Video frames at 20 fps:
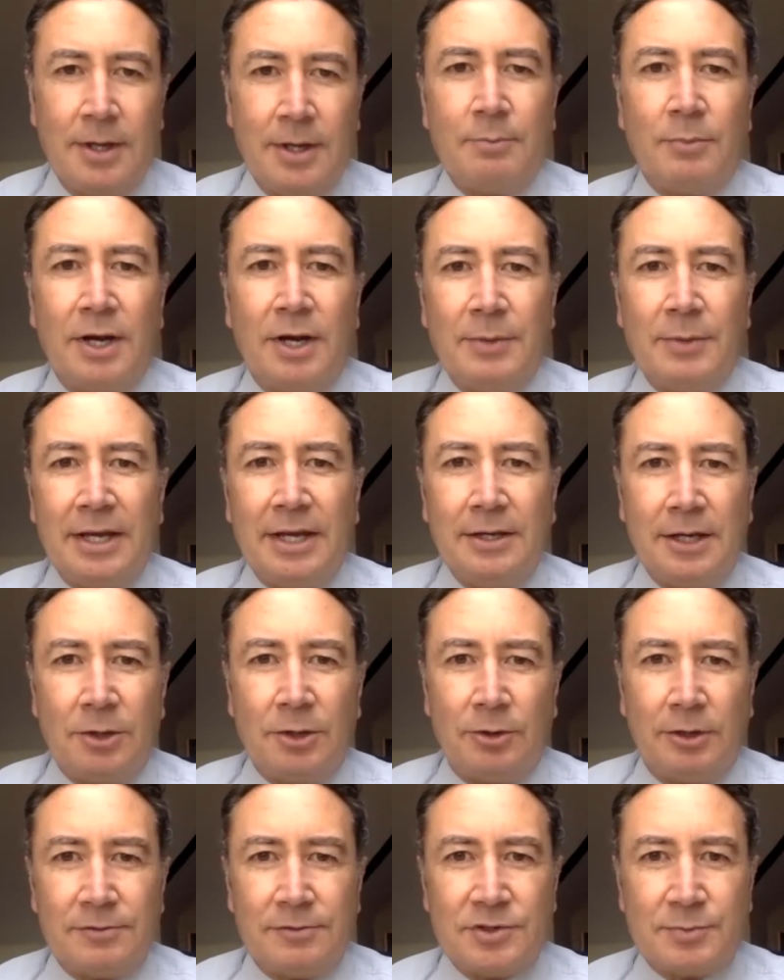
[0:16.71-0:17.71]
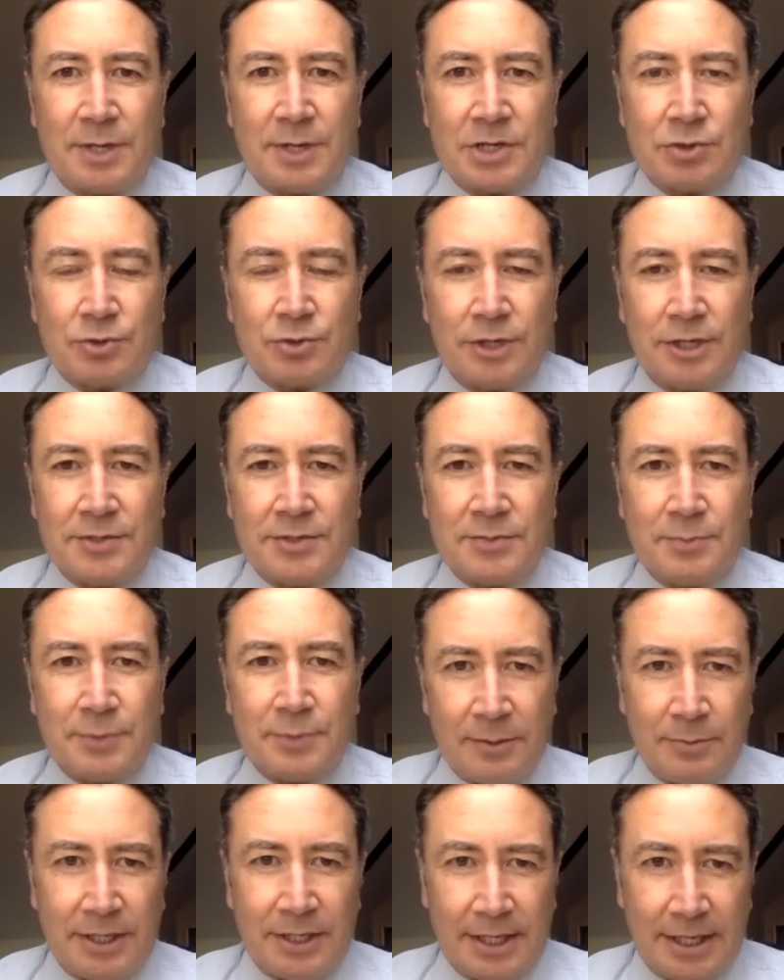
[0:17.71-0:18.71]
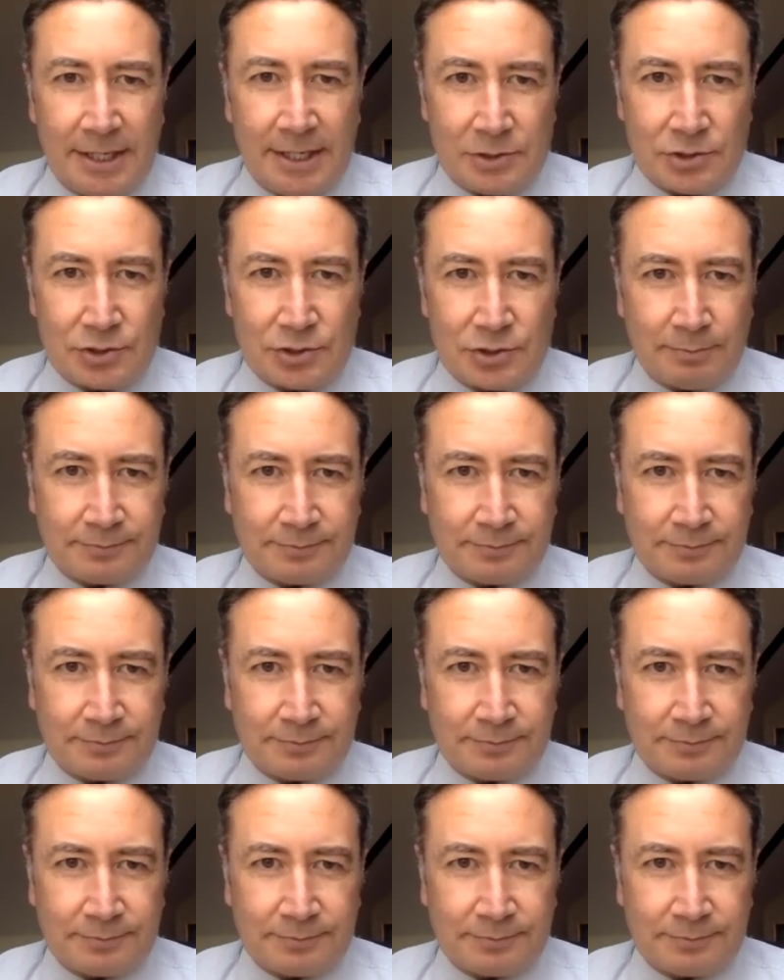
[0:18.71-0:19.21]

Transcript: My main area of specialty is BPH.